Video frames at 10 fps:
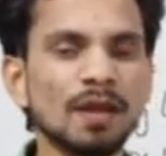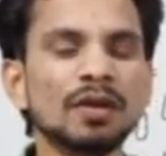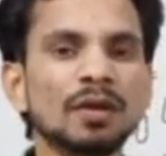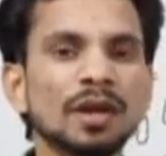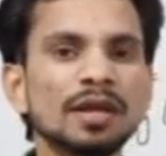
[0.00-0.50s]

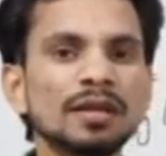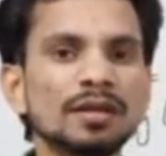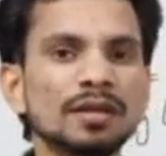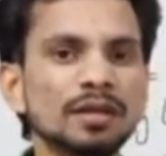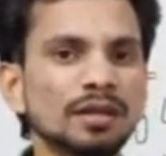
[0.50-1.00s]
okay,
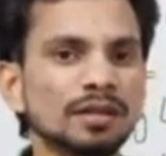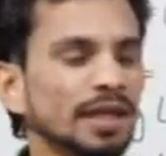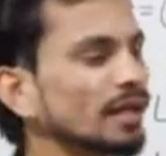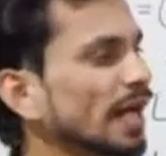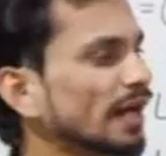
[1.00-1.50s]

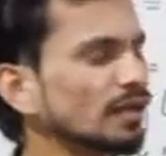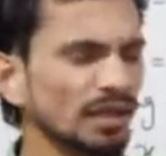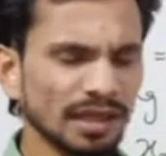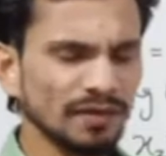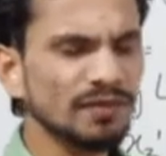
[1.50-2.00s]
then and
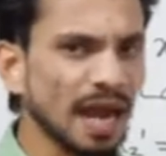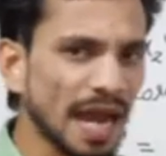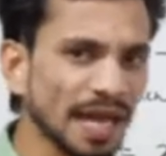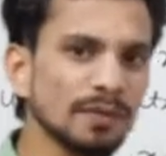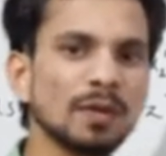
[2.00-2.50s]
if
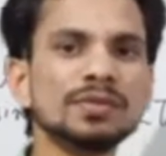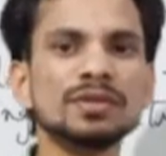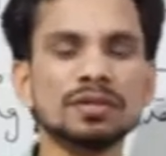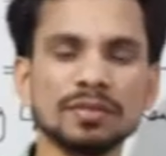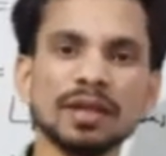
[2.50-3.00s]
I am
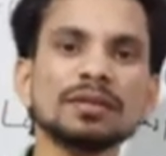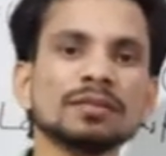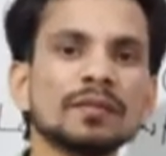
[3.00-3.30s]
observing